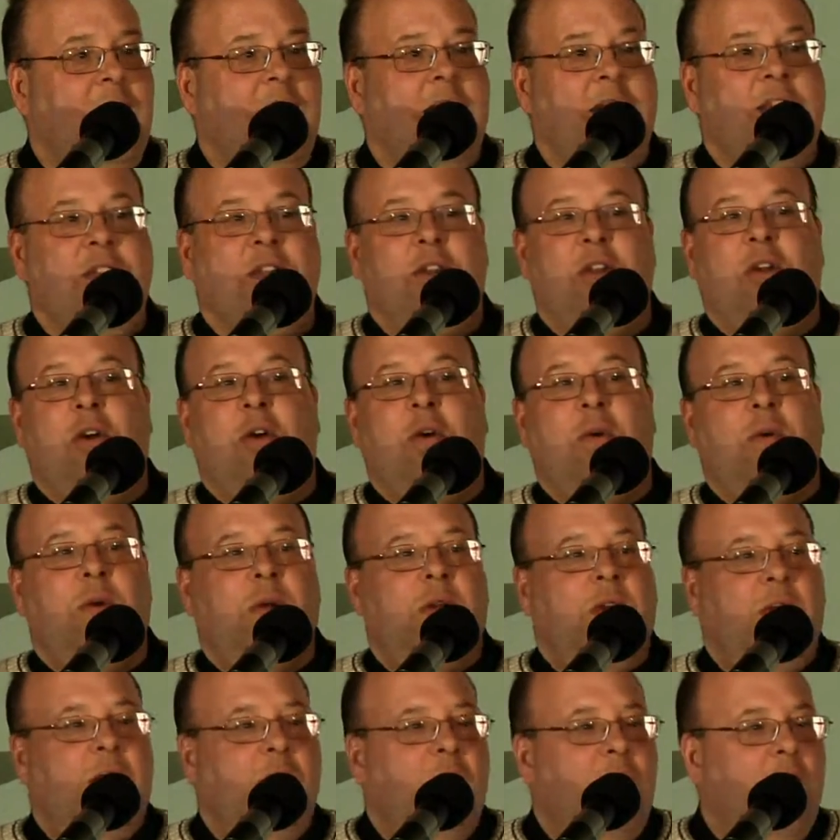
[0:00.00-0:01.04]
And you know,
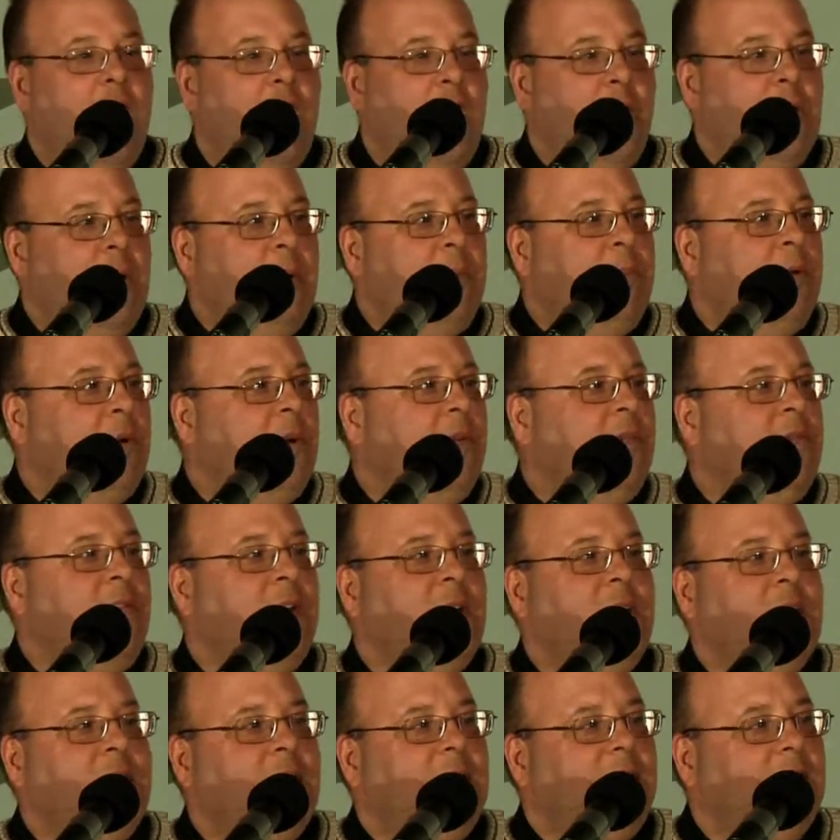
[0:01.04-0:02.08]
are we
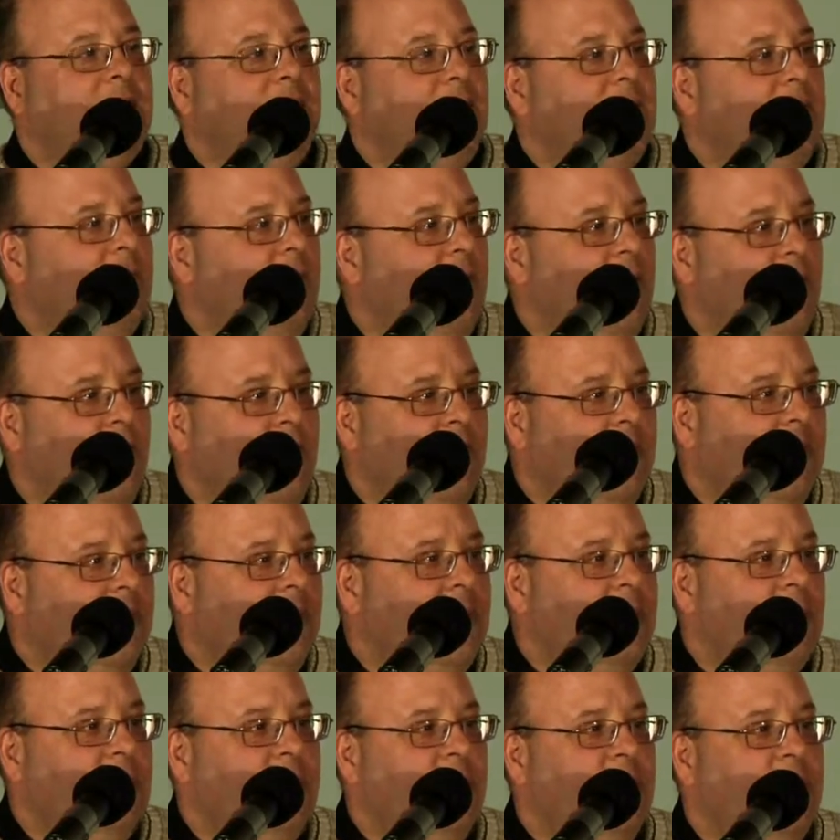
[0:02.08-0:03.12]
perfect? No,
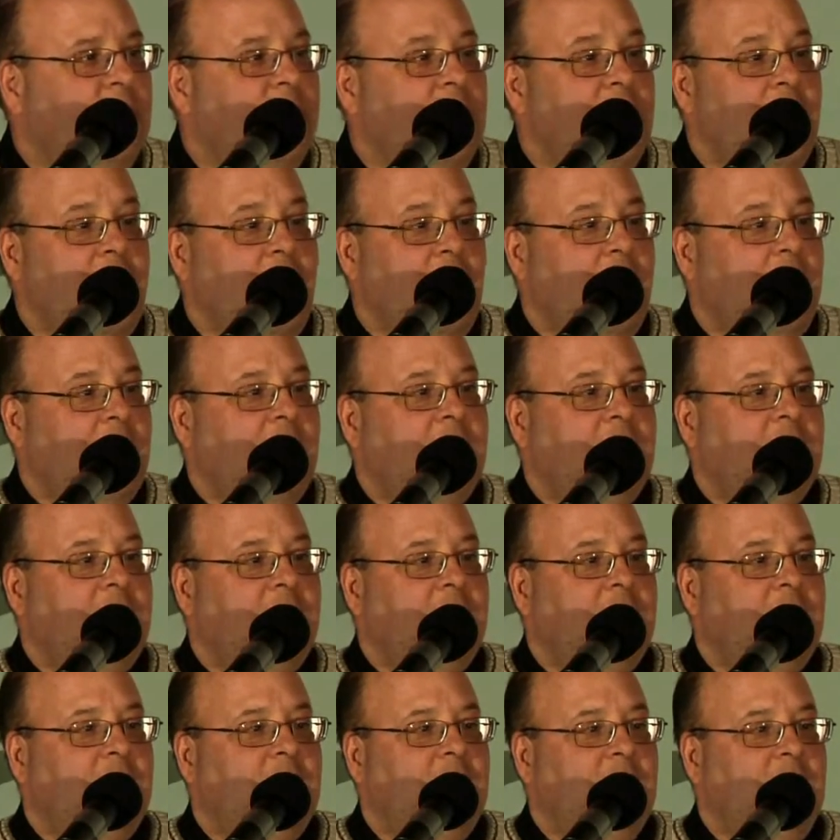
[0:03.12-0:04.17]
we're not.
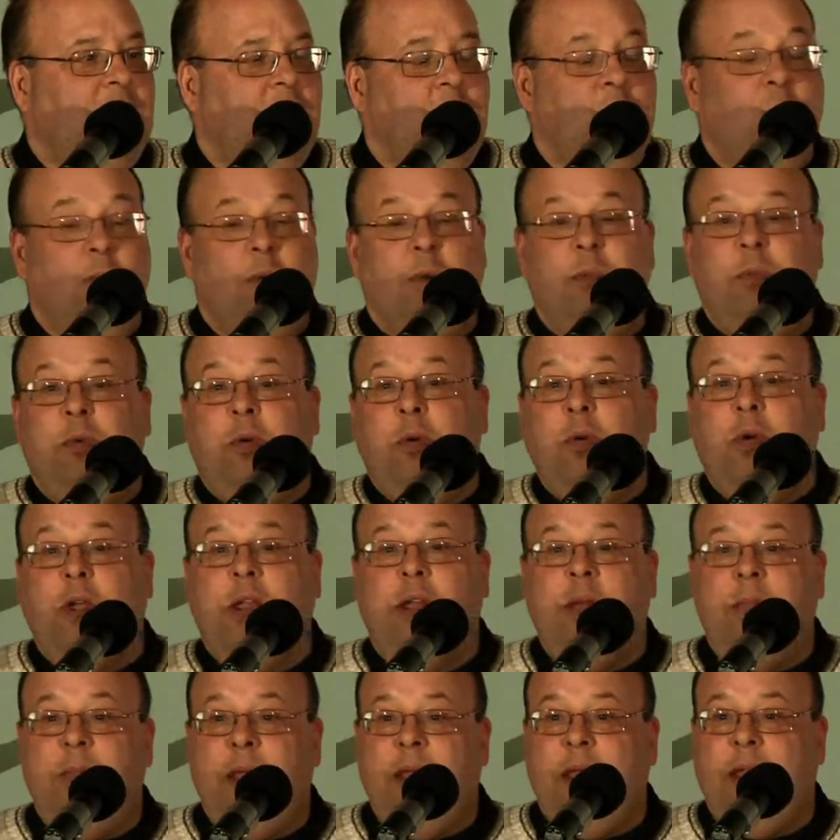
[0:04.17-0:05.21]
We're
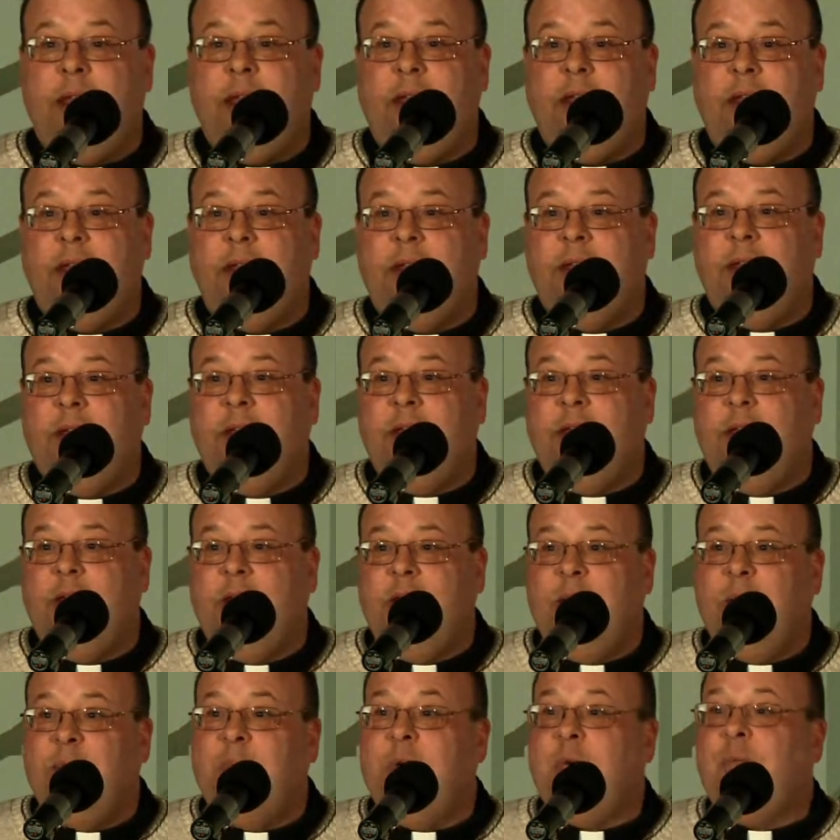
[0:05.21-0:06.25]
broken men,
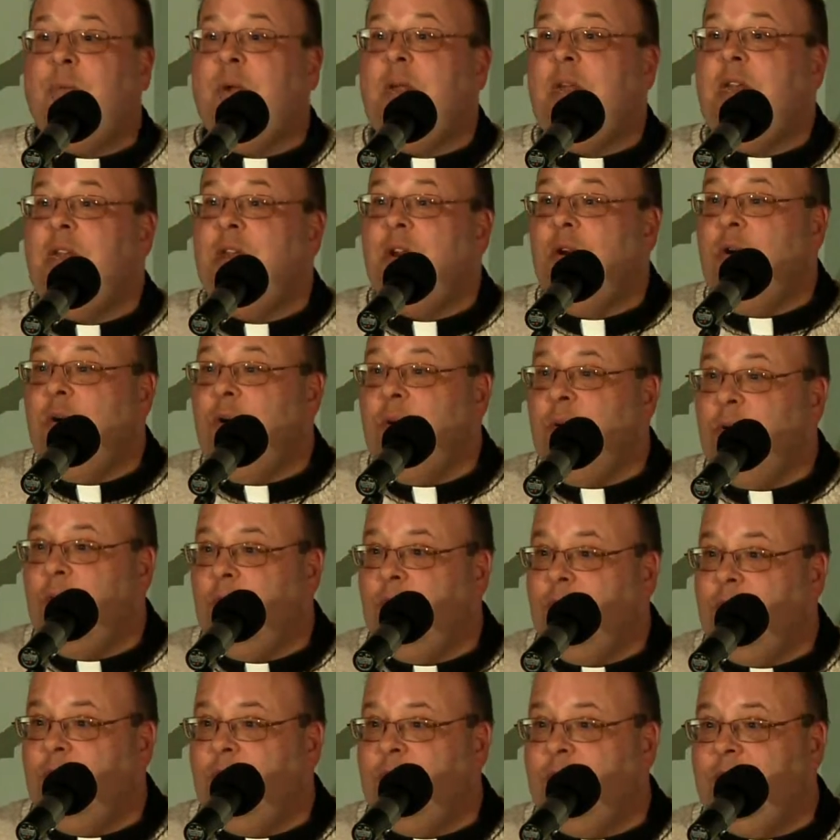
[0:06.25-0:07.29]
but we know
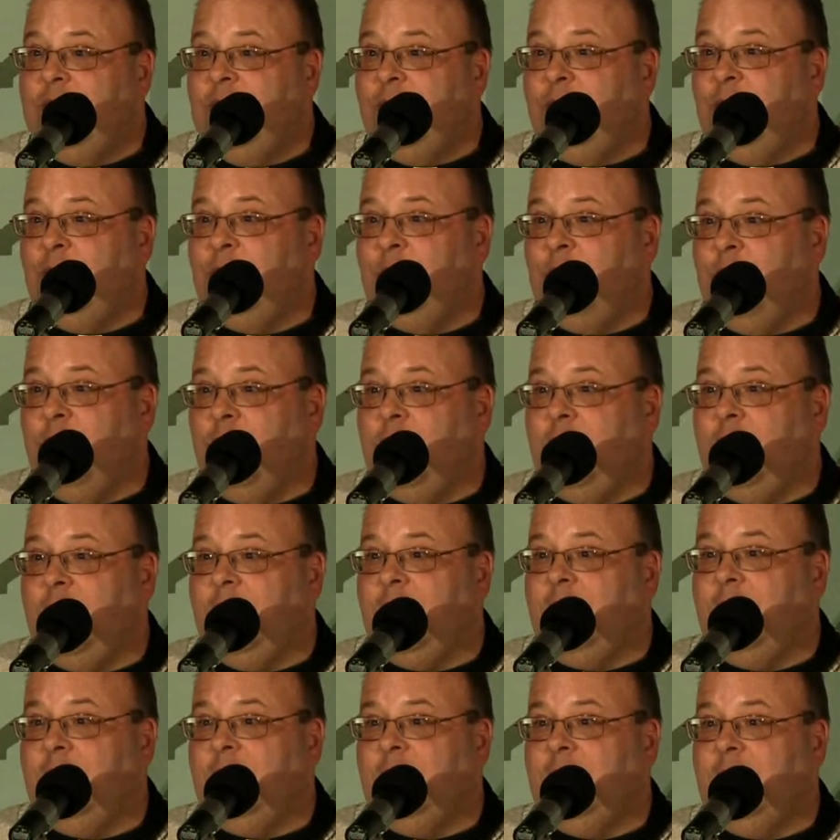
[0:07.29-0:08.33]
that we're broken.
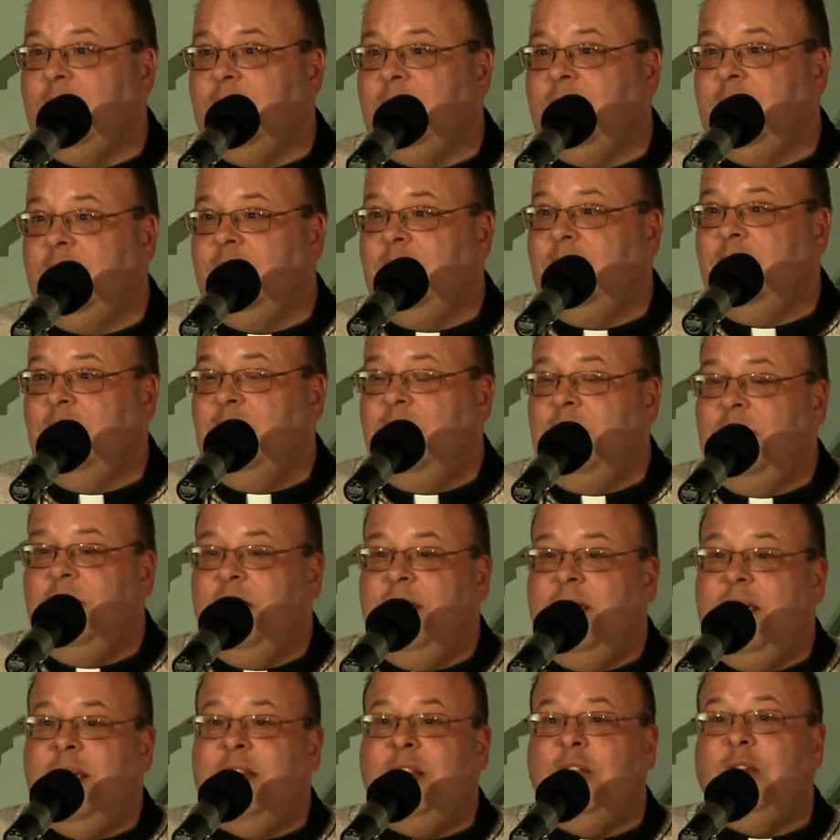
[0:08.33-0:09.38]

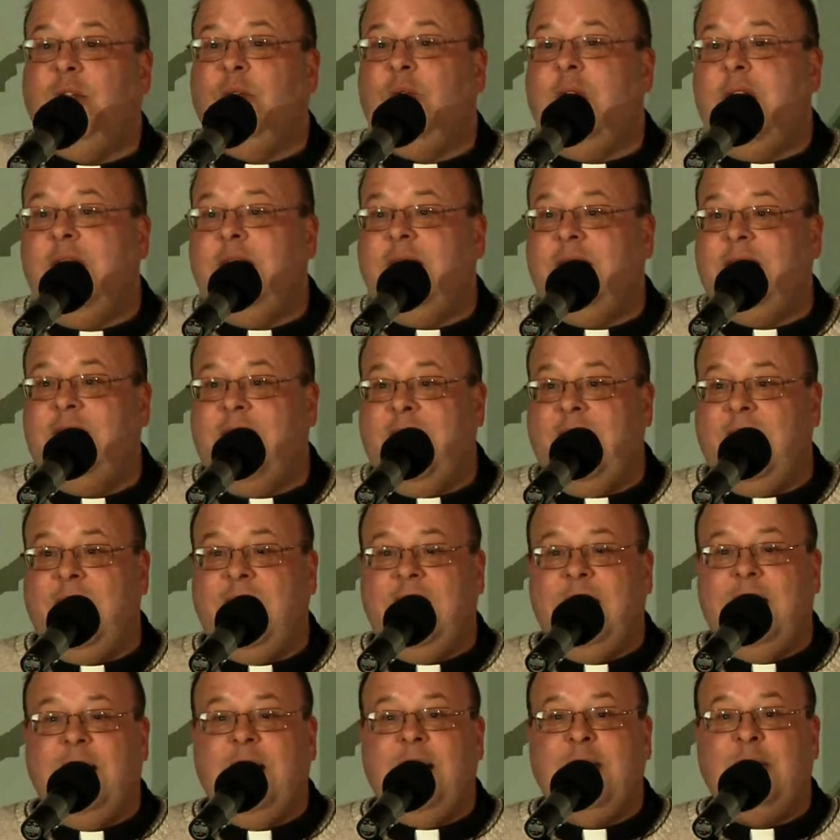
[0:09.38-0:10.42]
And the great thing
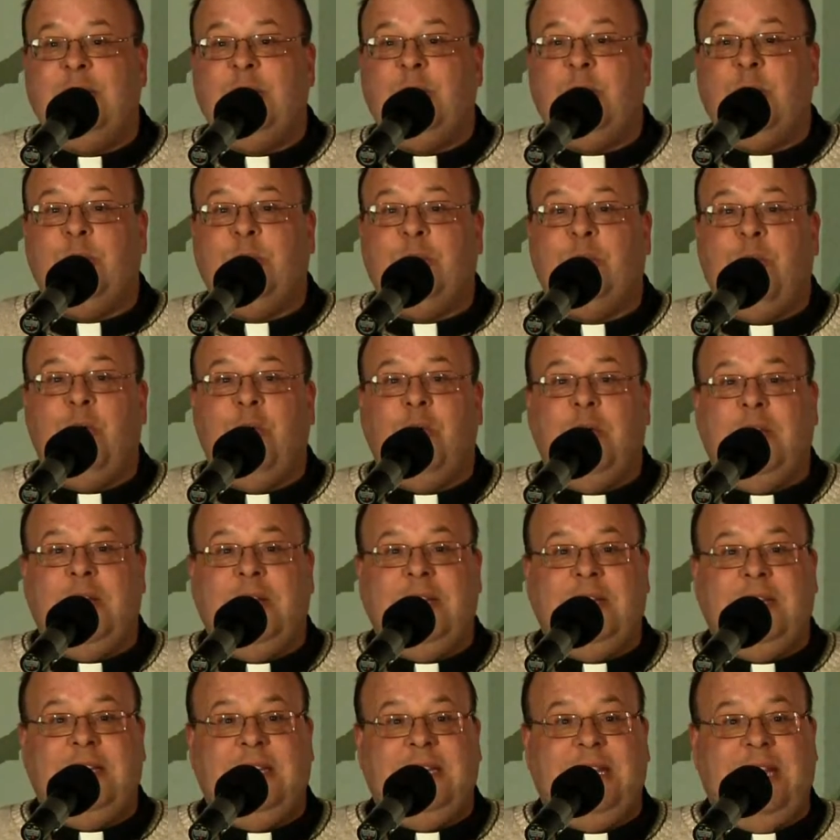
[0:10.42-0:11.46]
is we're
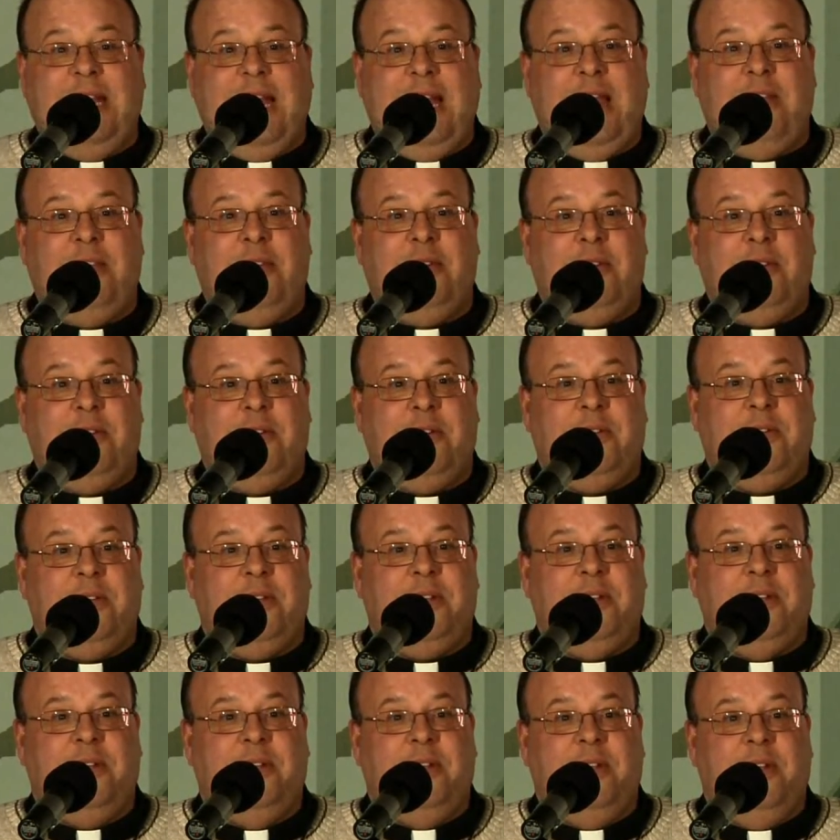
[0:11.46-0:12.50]
broken together,
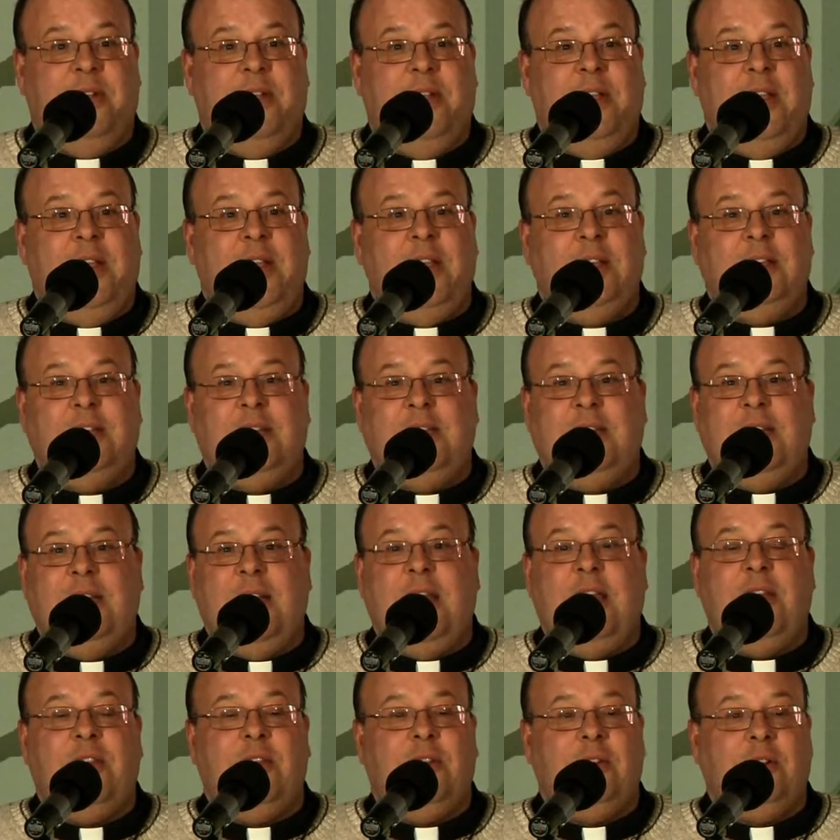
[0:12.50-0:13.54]
and
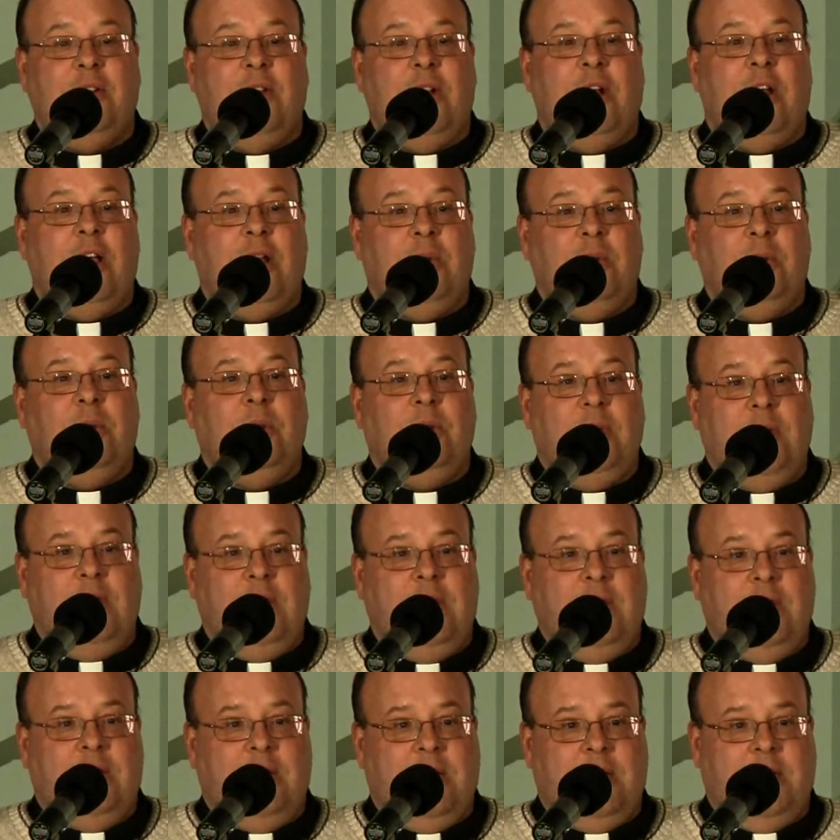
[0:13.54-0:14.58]
together God will
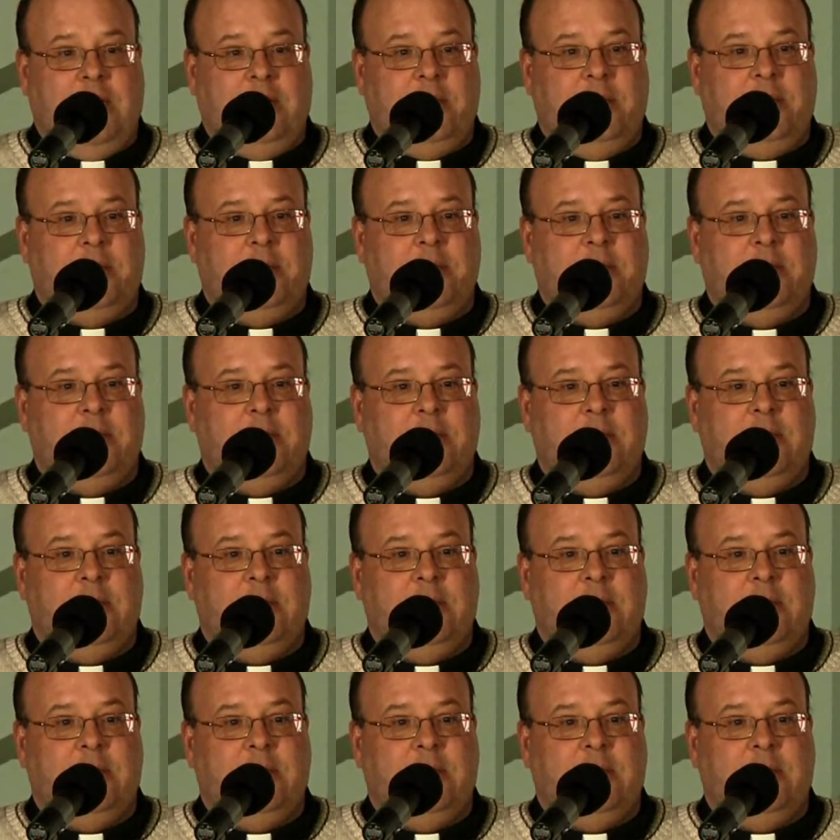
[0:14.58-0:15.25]
heal us.